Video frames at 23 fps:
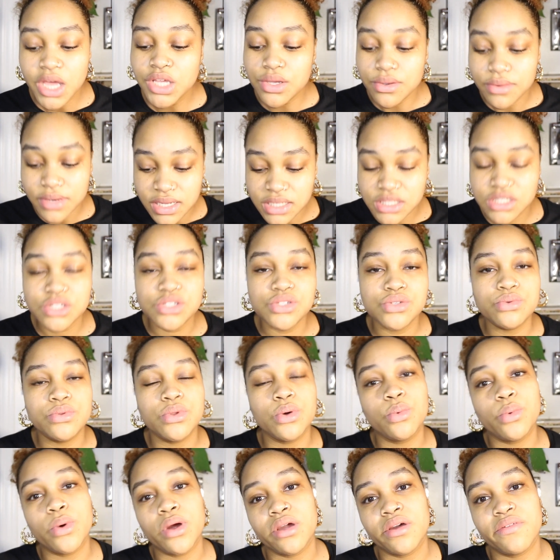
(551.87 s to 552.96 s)
You need to do the
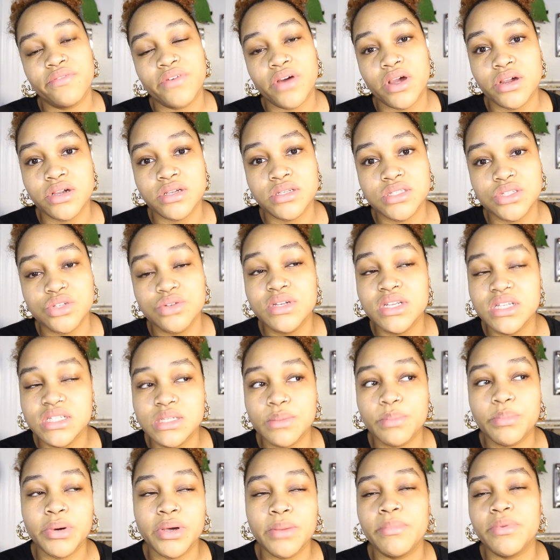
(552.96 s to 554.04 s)
work first. You need to
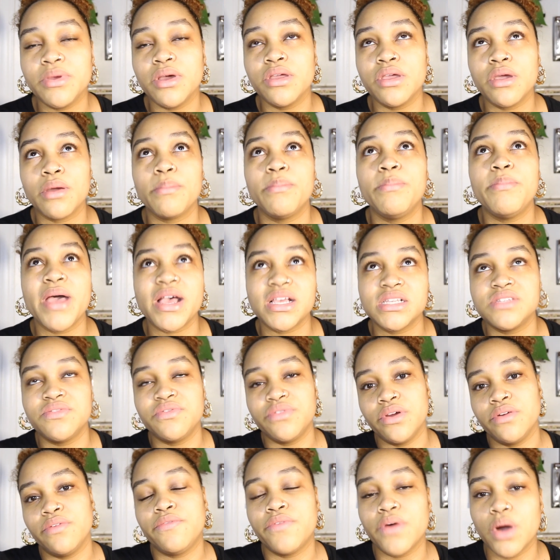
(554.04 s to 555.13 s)
put your best
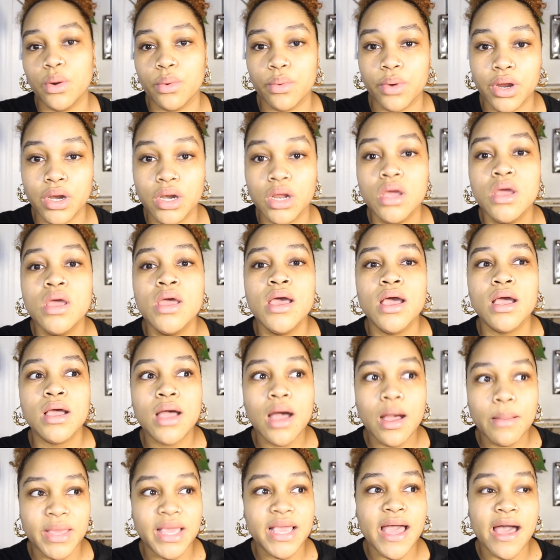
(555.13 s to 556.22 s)
foot forward
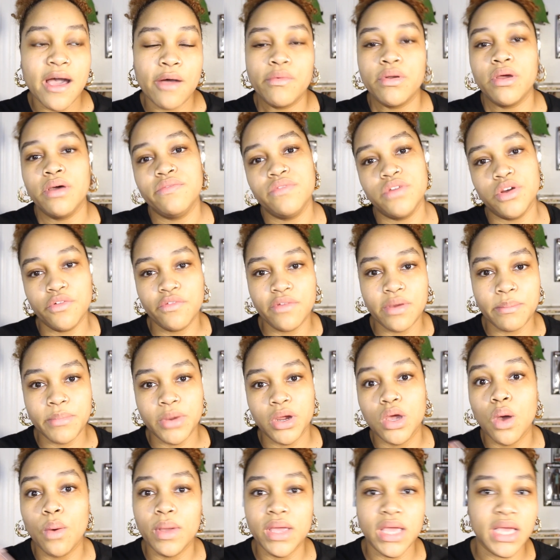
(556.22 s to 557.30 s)
coming out of November,
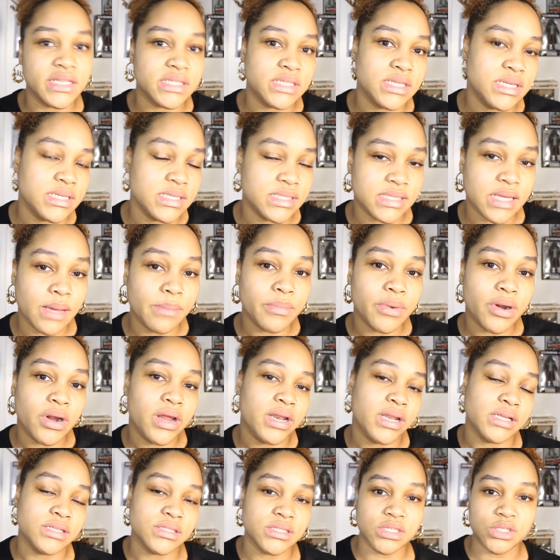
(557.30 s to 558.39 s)
going into December
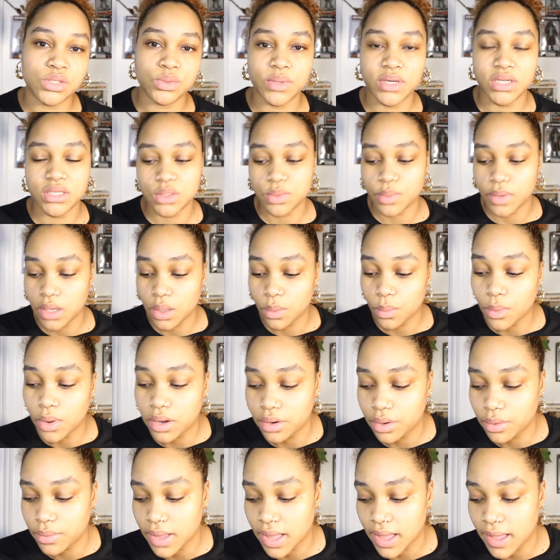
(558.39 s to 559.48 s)
and into 2021,
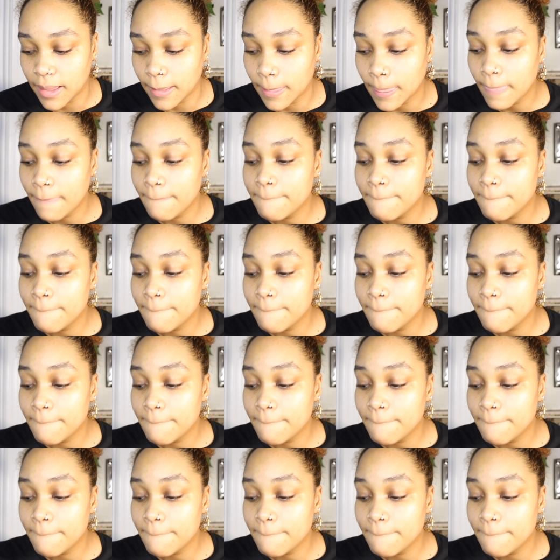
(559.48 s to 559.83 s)
okay?